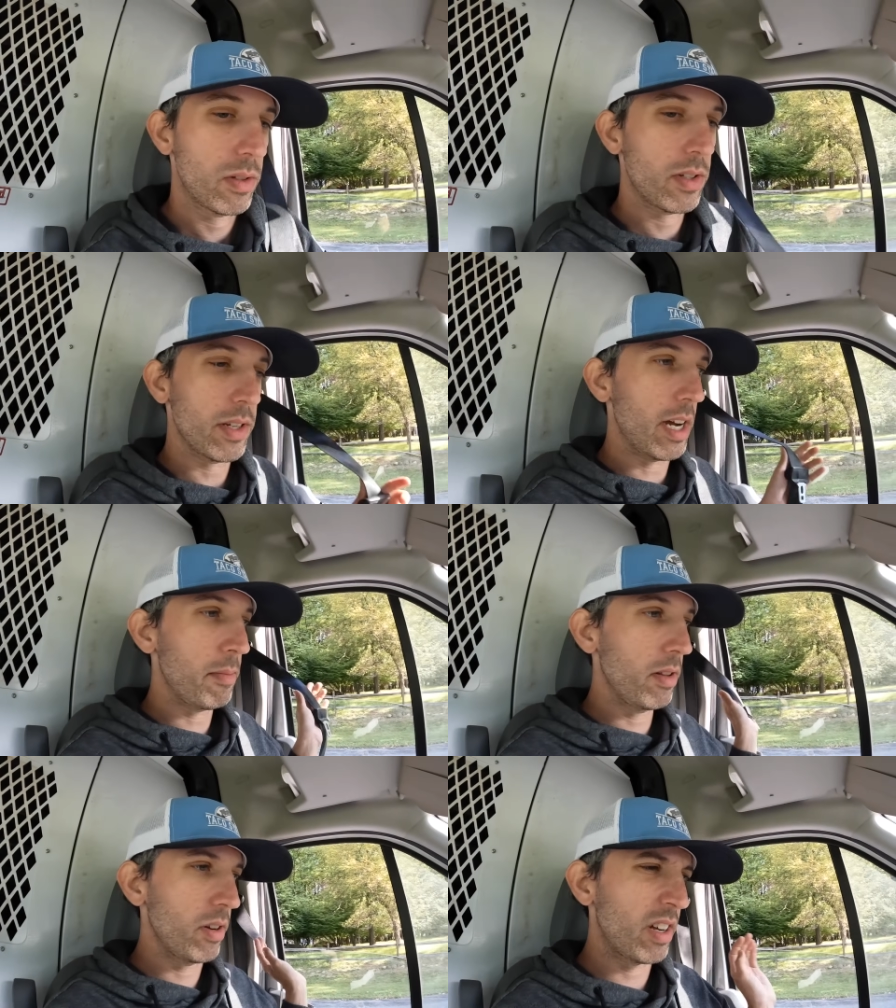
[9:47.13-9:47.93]

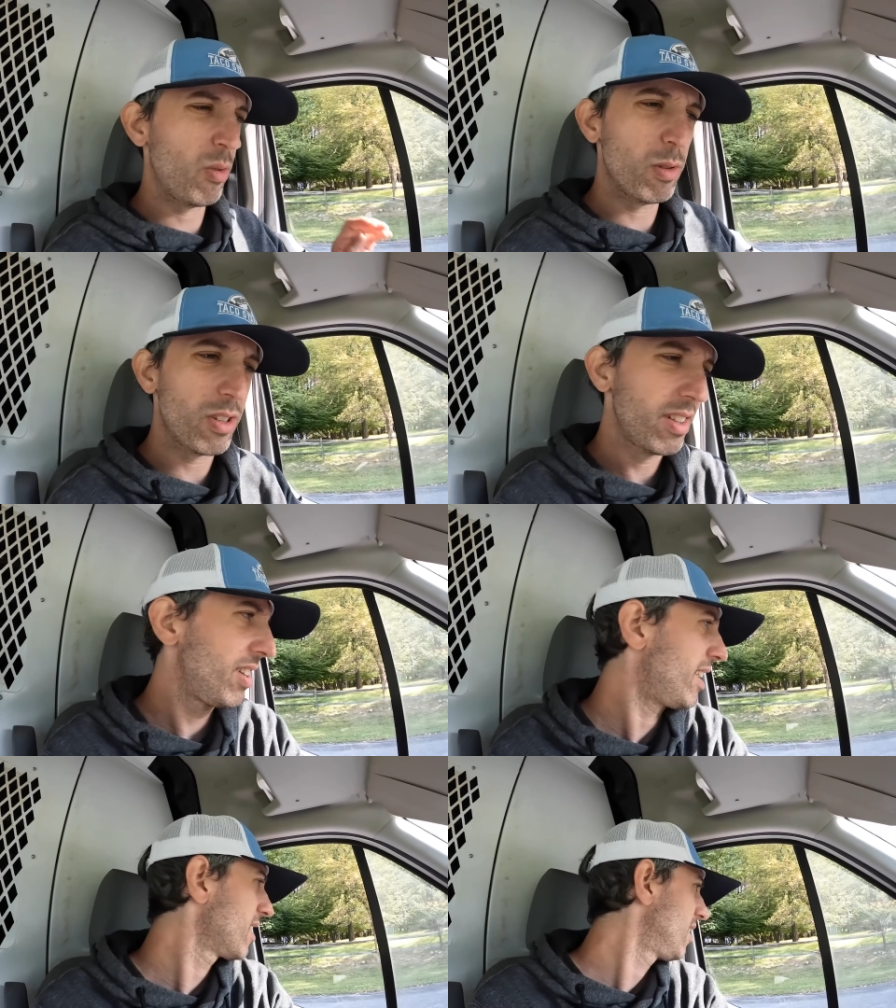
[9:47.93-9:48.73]
Stop and look. Almost look
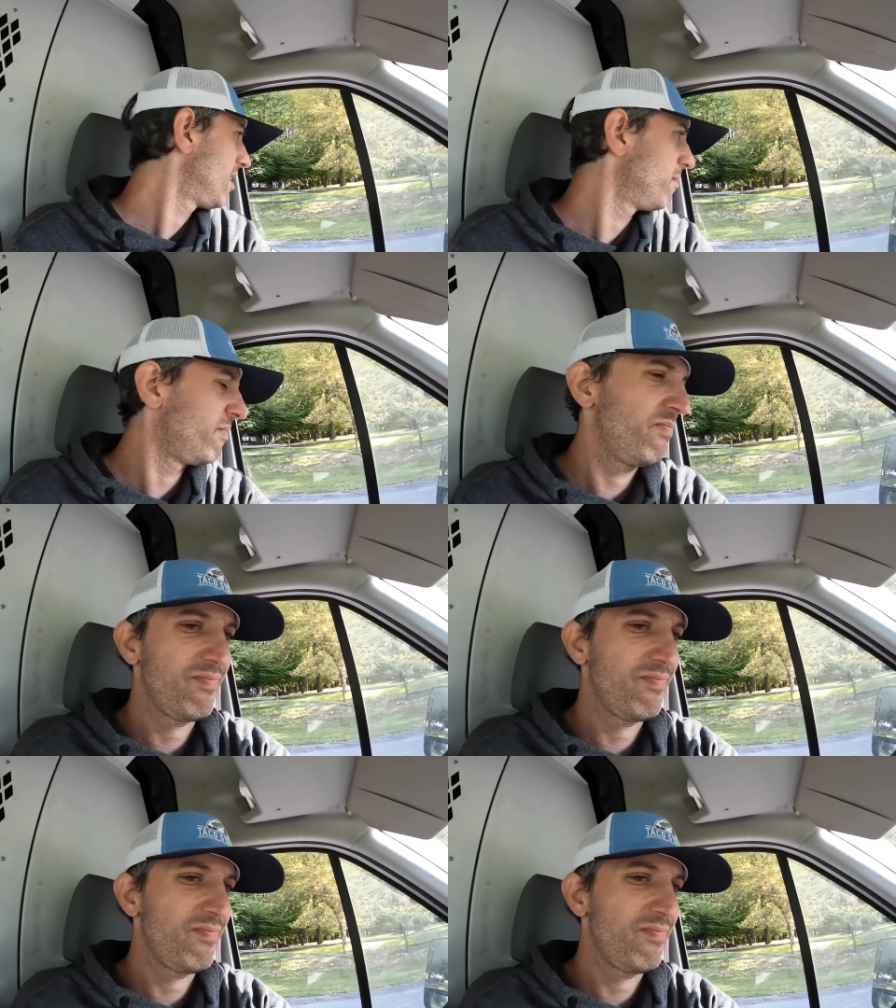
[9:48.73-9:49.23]
like um,